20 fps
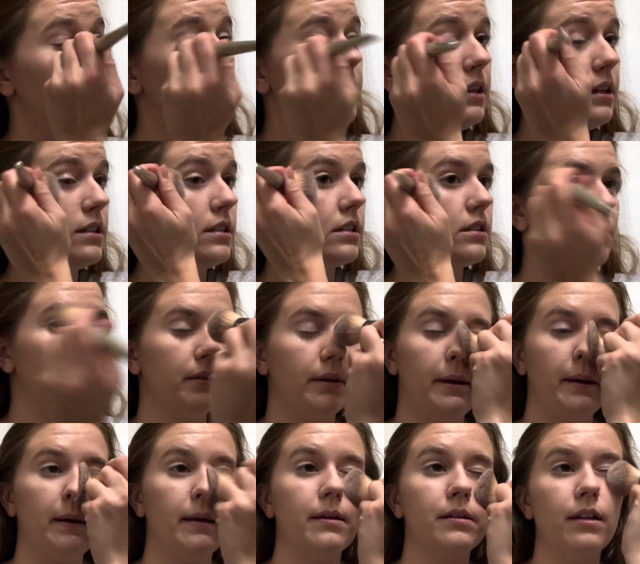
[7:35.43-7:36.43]
it doesn't
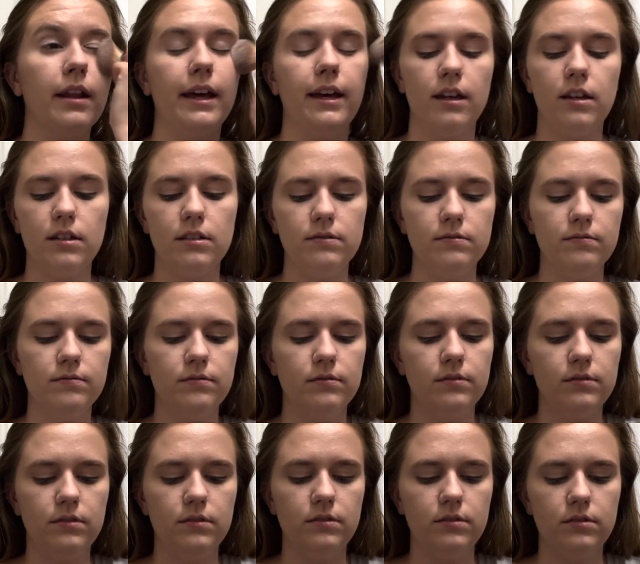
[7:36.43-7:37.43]
really like,
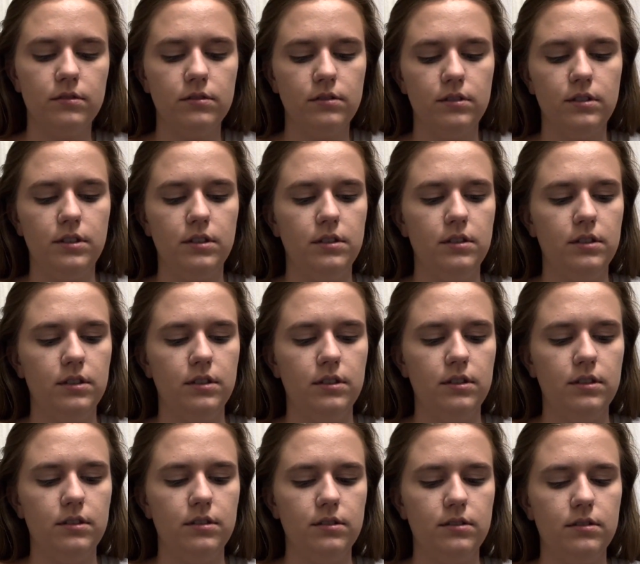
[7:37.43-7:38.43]

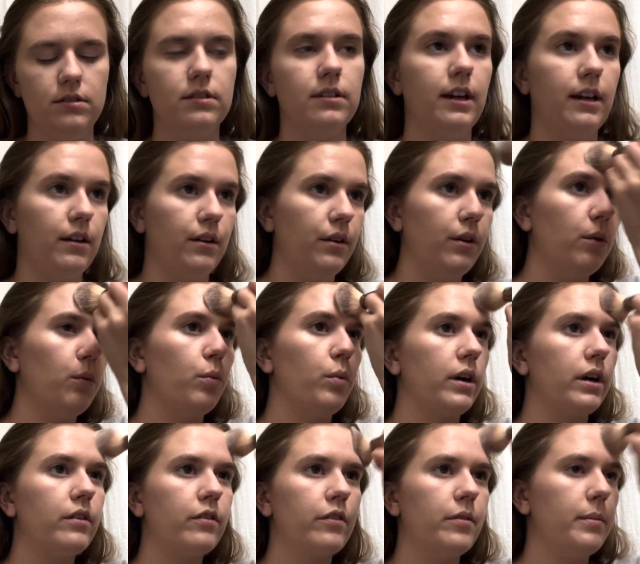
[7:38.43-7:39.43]
I don't know,
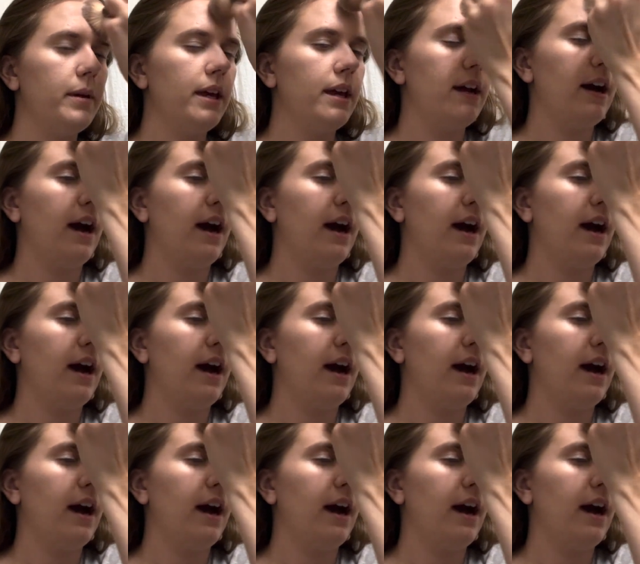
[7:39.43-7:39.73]
work for me.